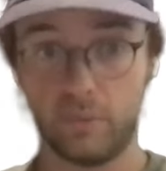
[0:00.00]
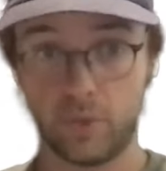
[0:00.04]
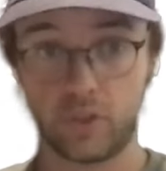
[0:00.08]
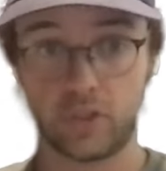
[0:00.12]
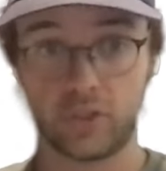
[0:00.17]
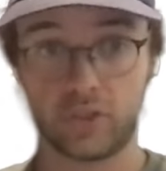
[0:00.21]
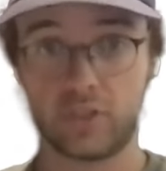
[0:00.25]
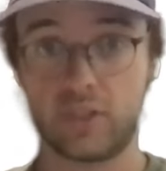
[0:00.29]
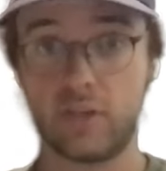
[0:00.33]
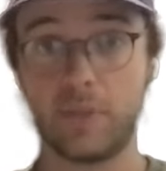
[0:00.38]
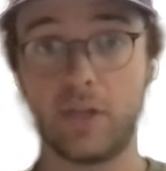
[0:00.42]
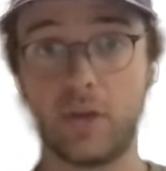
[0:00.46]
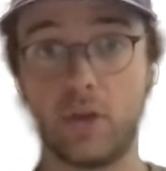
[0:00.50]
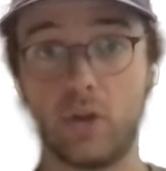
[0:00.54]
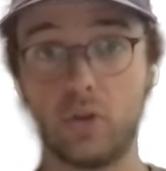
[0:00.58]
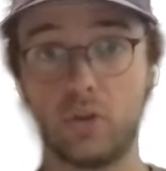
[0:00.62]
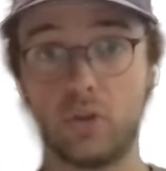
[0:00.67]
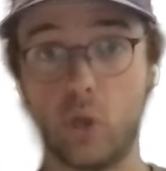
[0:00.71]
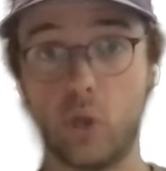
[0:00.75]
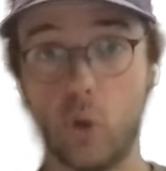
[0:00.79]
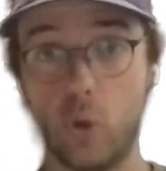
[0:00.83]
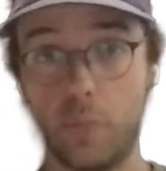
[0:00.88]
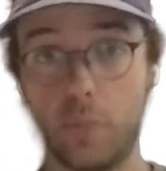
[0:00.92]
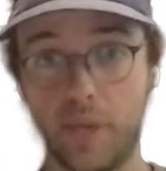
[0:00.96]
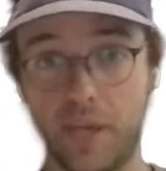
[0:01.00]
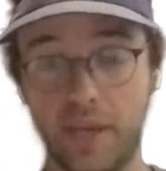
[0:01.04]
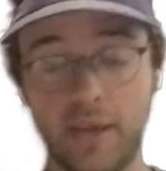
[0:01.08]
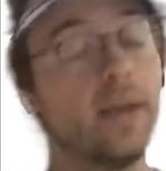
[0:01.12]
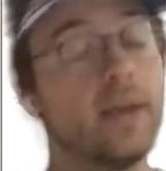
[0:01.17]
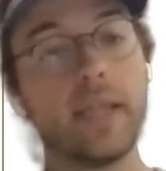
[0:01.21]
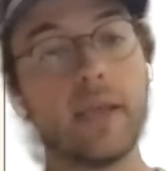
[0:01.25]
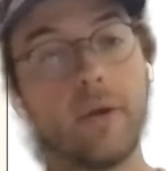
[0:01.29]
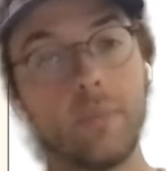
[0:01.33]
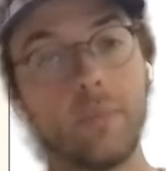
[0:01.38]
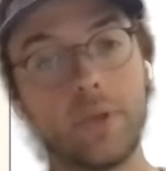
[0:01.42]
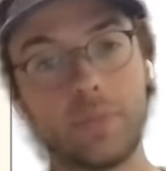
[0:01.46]
which is going to be called Gause,
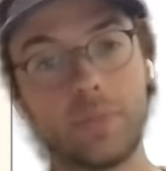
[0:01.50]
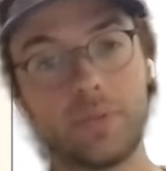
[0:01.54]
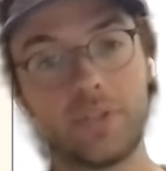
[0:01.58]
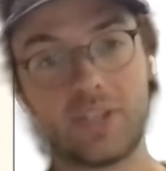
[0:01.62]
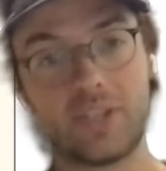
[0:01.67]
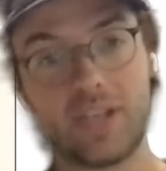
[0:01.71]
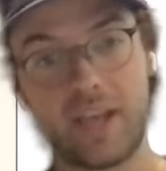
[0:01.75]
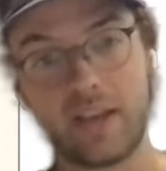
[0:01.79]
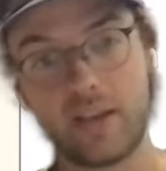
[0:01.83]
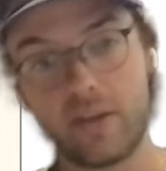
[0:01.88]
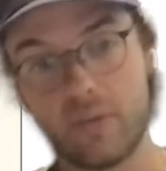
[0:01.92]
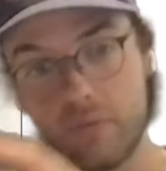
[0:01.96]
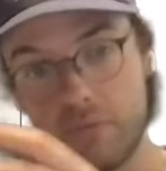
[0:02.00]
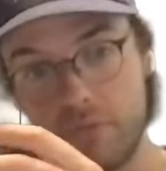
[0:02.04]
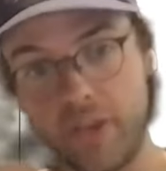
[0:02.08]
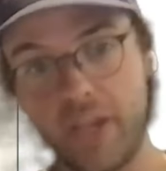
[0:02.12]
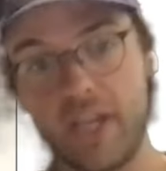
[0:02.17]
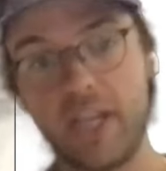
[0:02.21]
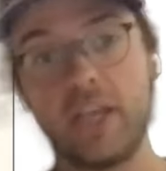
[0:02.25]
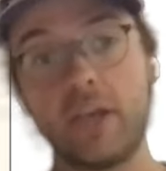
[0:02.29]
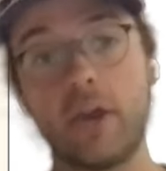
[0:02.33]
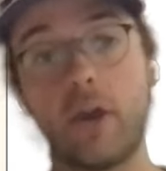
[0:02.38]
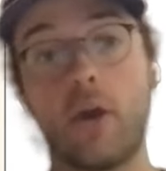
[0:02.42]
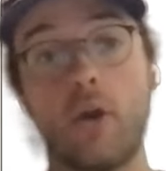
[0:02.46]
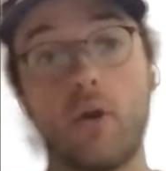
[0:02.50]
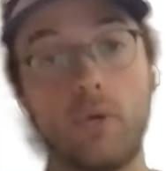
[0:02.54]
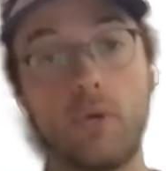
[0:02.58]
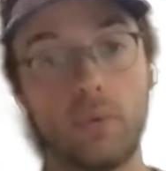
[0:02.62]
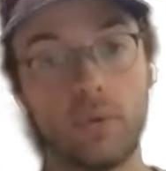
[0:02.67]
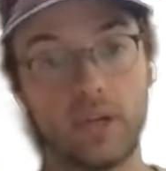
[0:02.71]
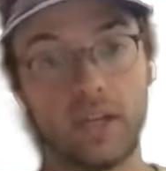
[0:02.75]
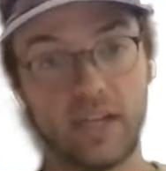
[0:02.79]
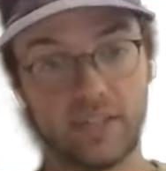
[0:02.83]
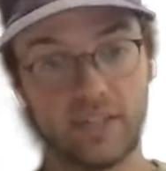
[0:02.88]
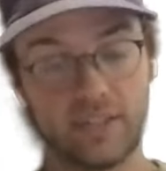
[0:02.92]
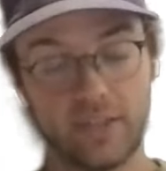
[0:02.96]
and that'll be able to take video
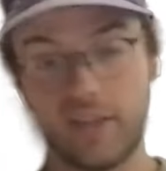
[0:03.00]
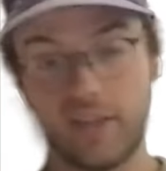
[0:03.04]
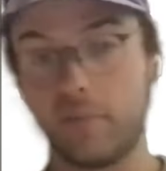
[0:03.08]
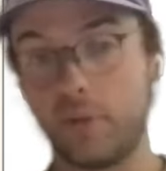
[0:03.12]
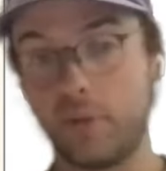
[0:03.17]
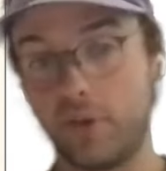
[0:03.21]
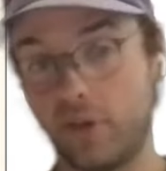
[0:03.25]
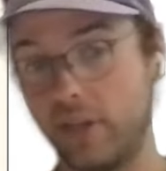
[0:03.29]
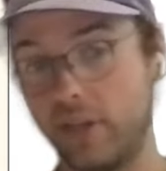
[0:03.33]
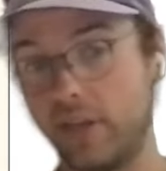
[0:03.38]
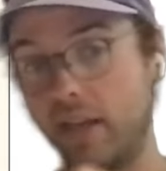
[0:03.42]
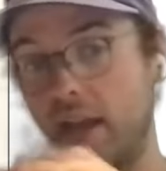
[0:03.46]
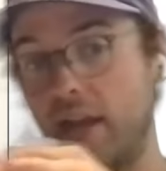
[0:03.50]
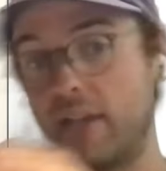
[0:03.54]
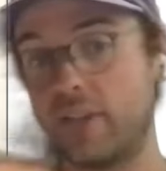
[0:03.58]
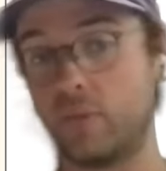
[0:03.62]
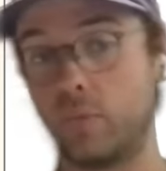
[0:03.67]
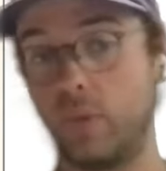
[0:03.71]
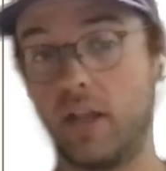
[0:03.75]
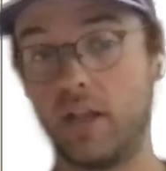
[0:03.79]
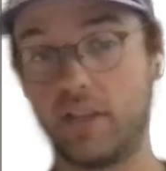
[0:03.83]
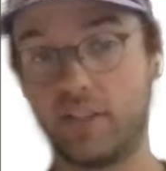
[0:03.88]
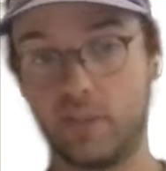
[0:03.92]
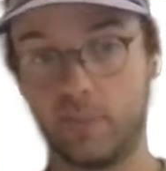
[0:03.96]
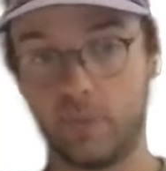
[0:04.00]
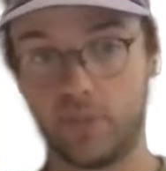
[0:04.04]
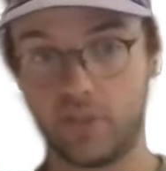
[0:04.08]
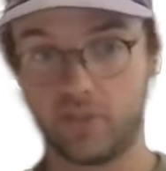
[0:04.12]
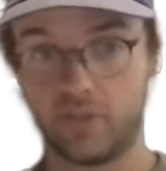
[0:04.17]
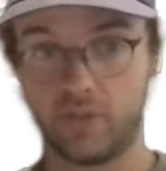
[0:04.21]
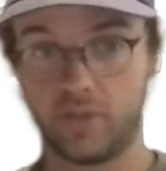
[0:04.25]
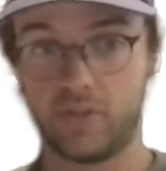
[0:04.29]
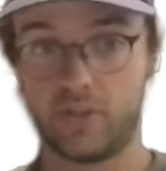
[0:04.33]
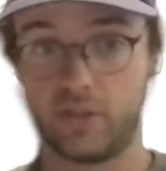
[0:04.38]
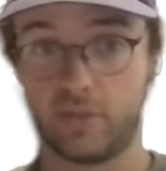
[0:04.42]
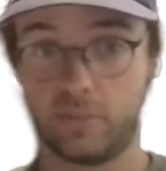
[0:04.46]
as input as well as
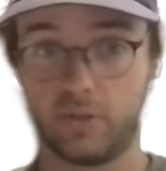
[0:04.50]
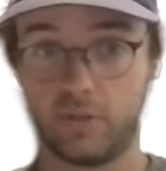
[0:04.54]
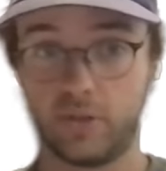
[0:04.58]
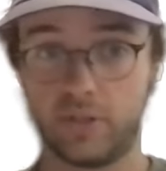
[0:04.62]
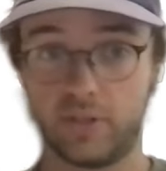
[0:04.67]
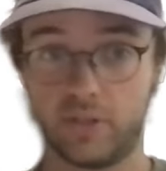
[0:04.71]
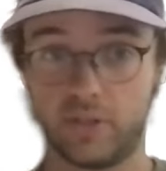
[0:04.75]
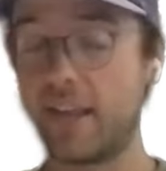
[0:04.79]
images as input.